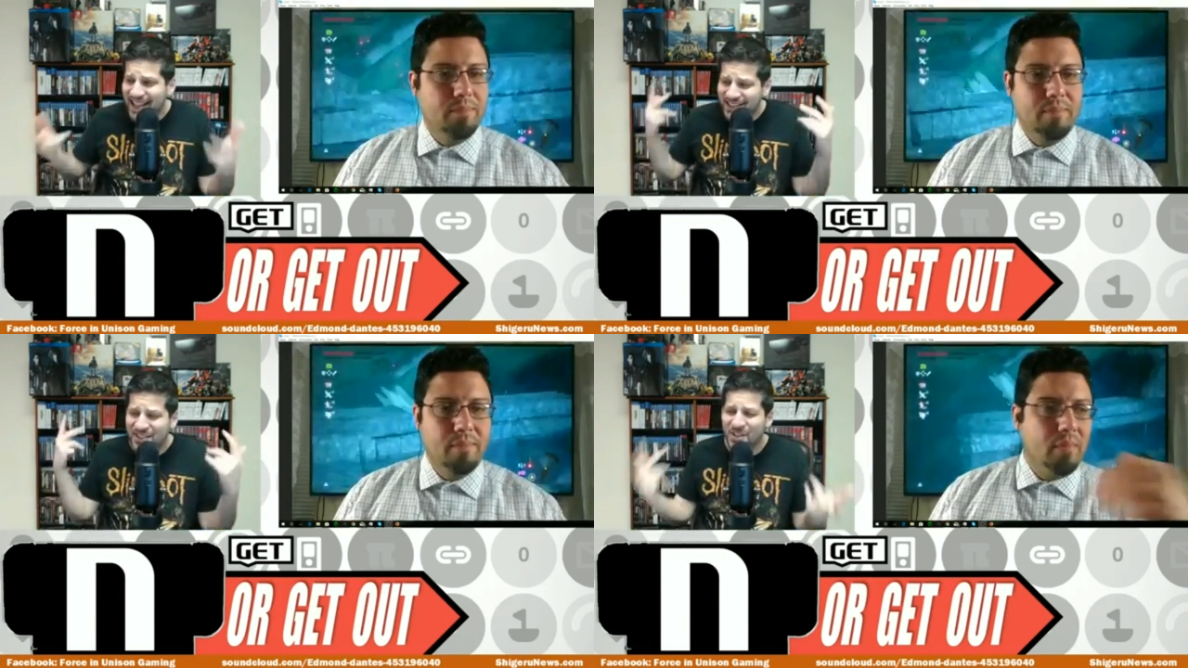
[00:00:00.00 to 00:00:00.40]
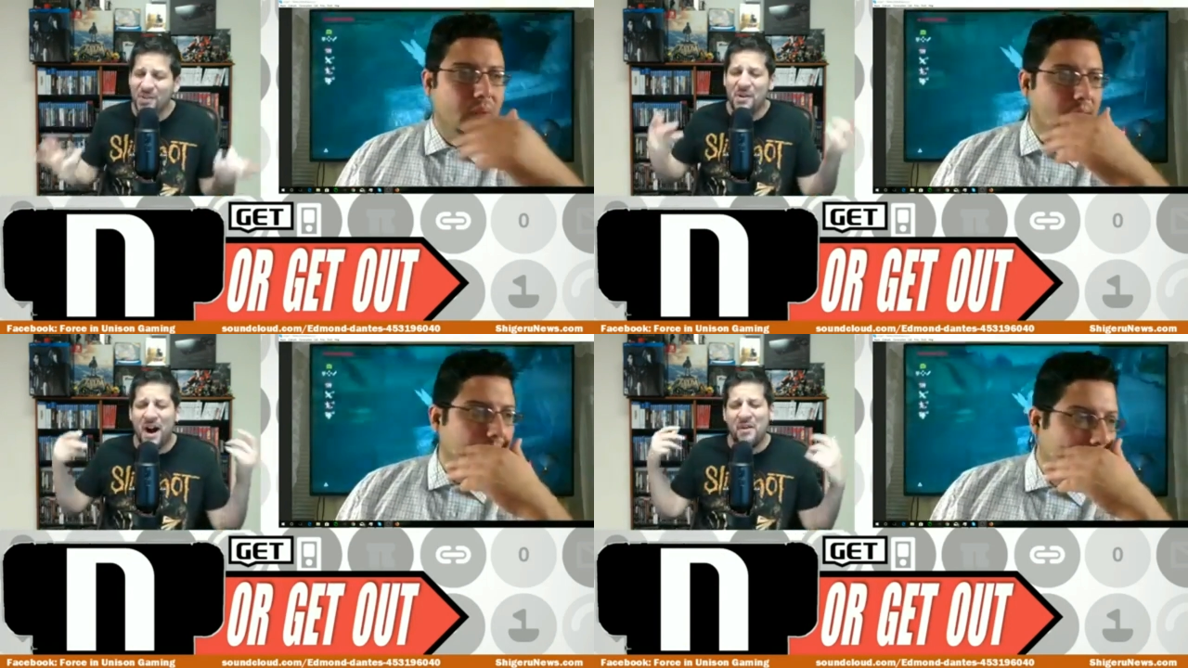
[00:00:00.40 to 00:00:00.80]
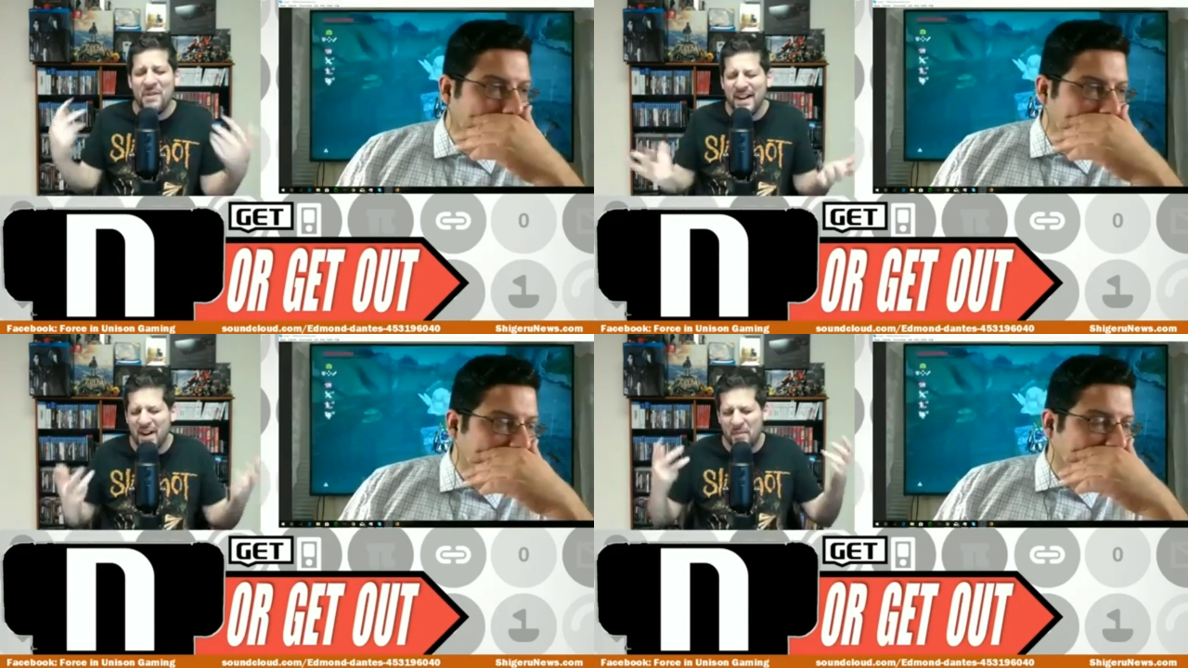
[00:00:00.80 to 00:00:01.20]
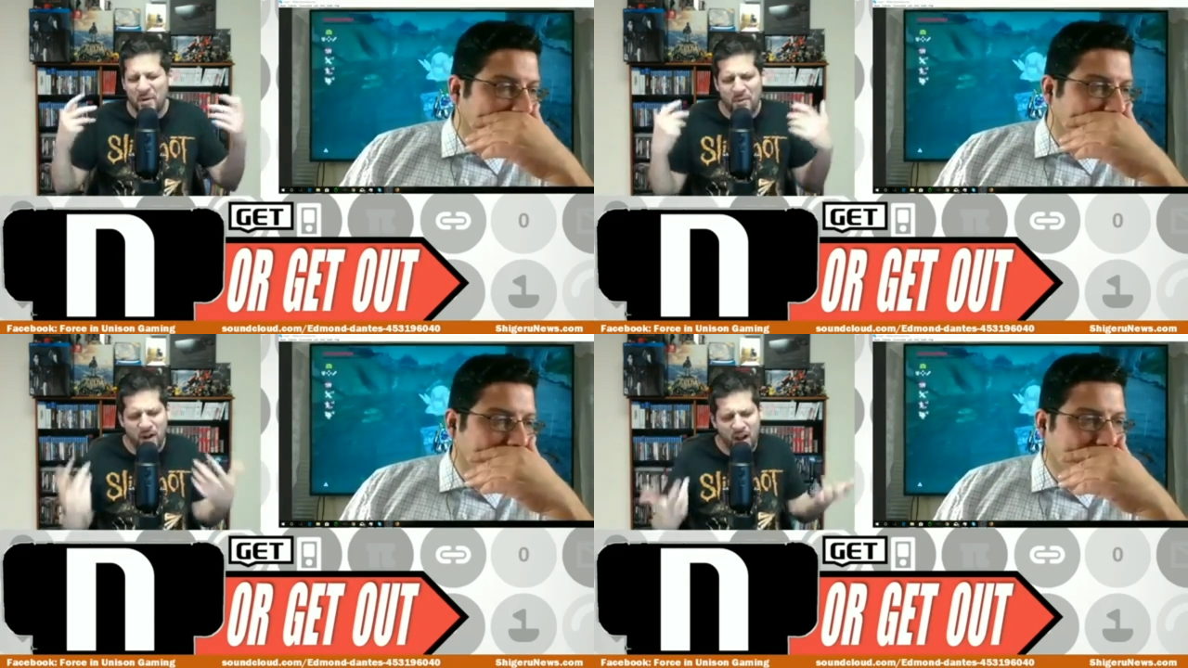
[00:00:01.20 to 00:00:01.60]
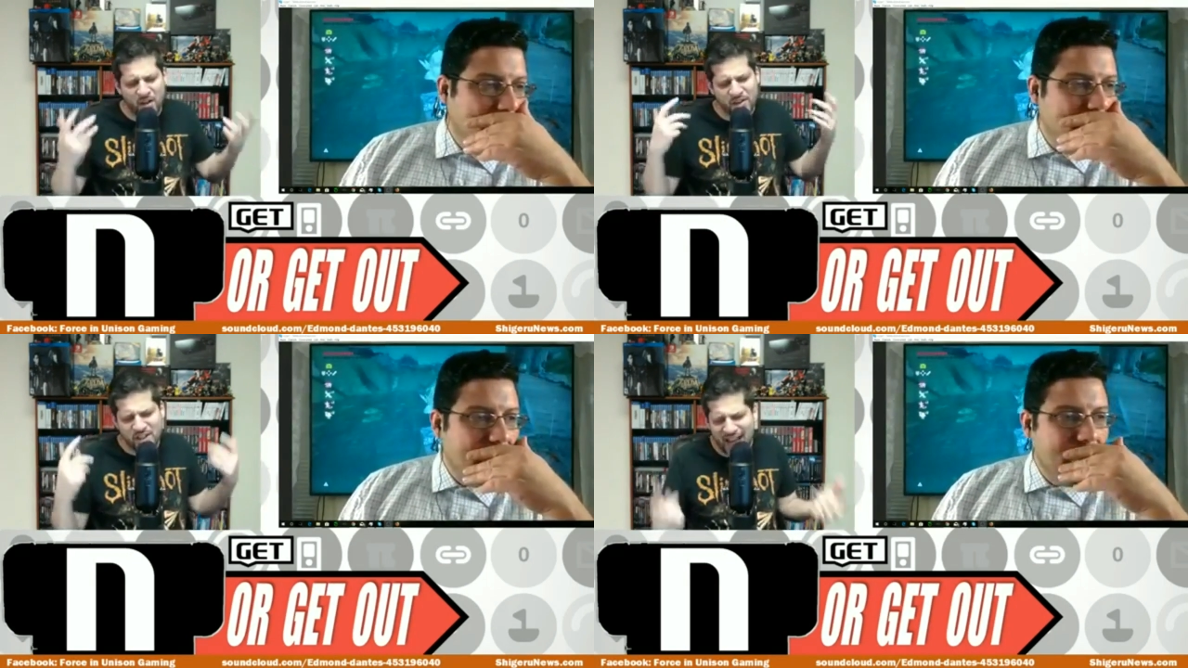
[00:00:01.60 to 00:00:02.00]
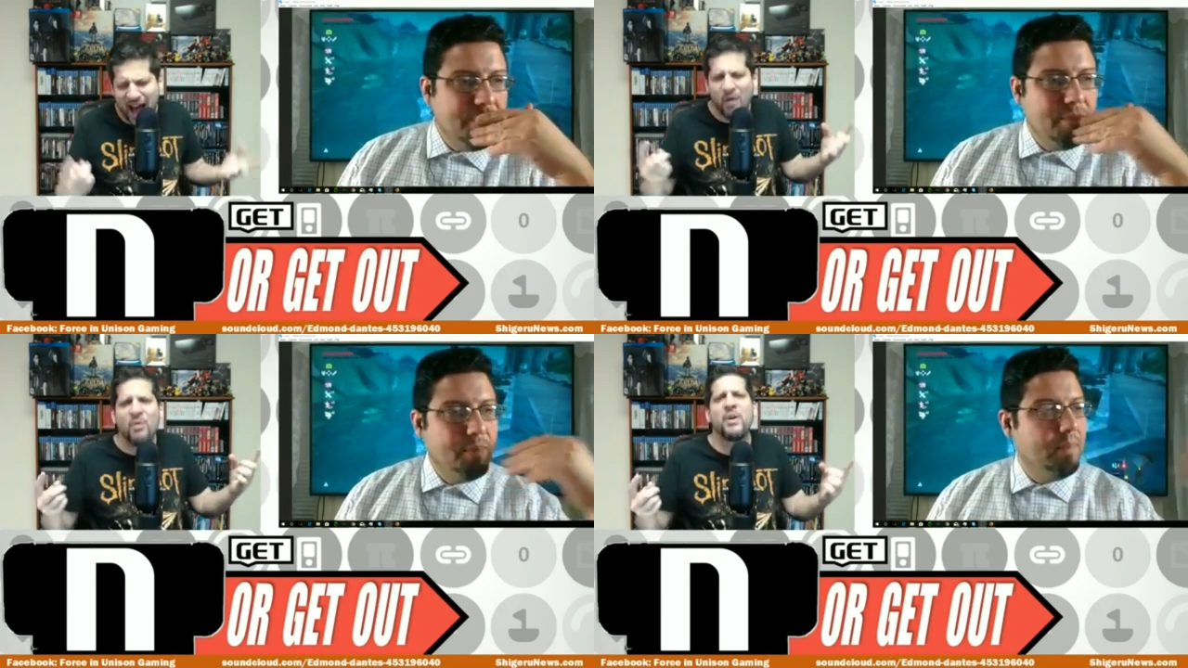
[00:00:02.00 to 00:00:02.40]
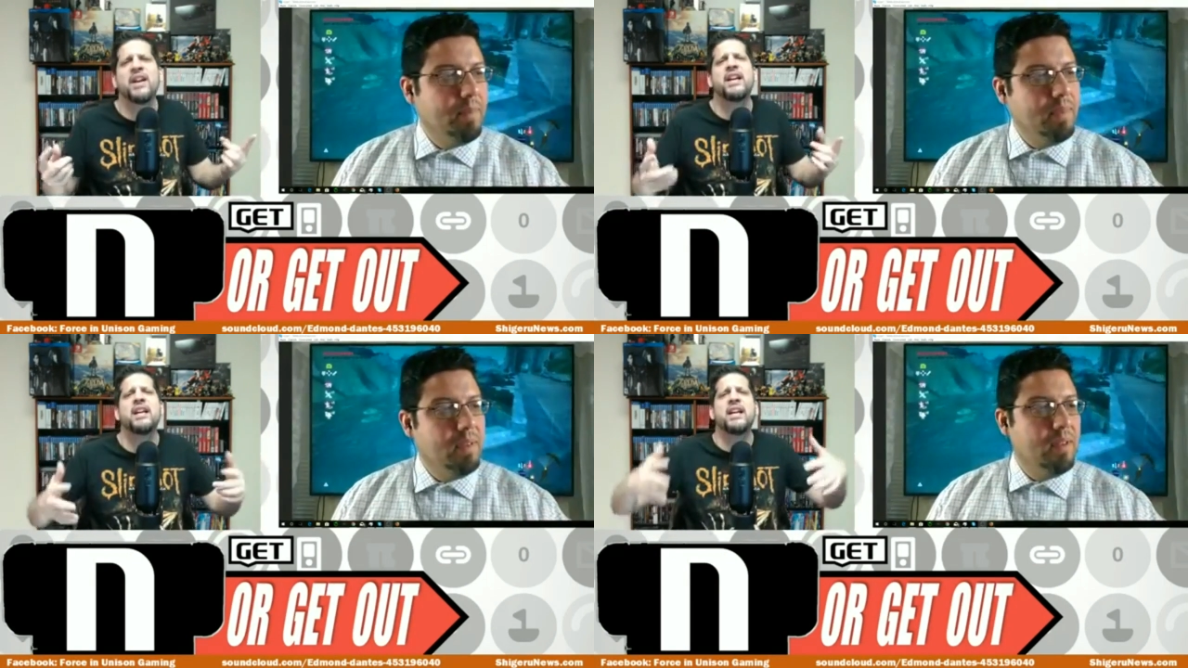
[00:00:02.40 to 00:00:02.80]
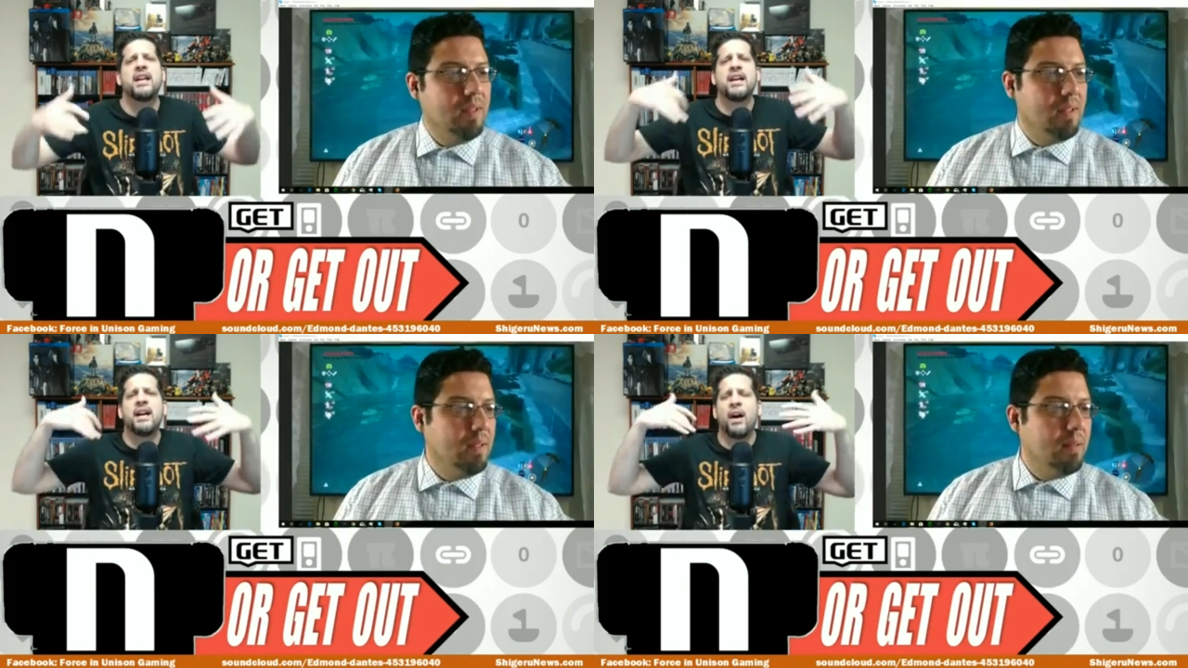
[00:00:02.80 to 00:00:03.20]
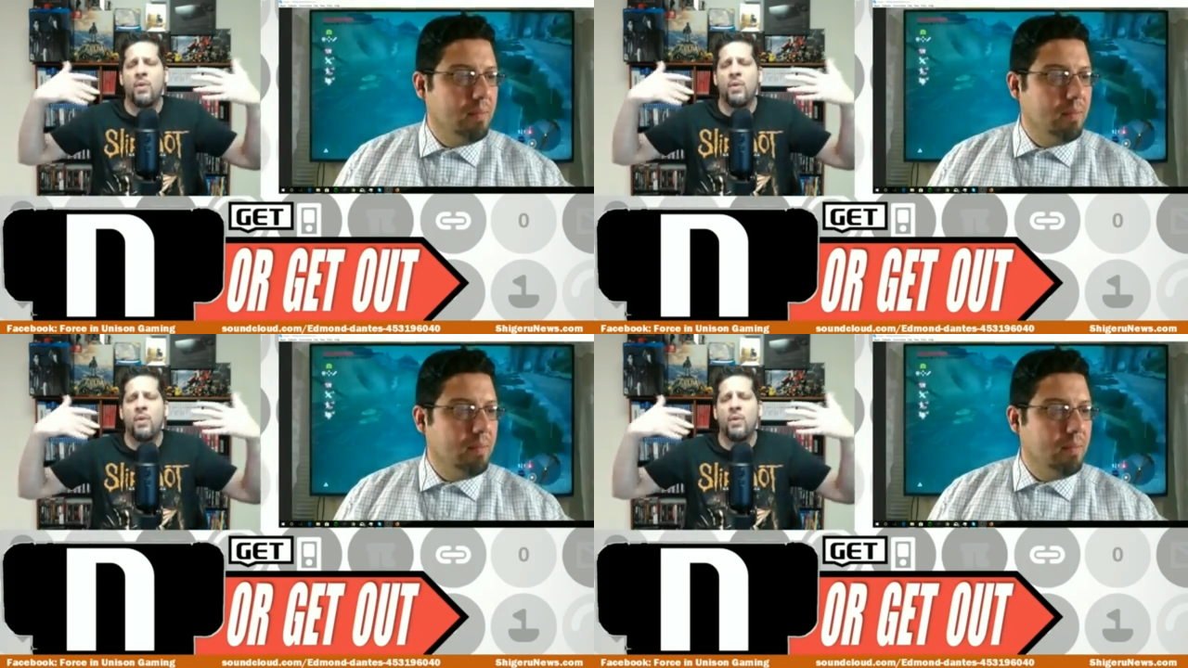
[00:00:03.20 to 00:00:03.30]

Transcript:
Speaker 1: let's do a rigmarole, shall we? I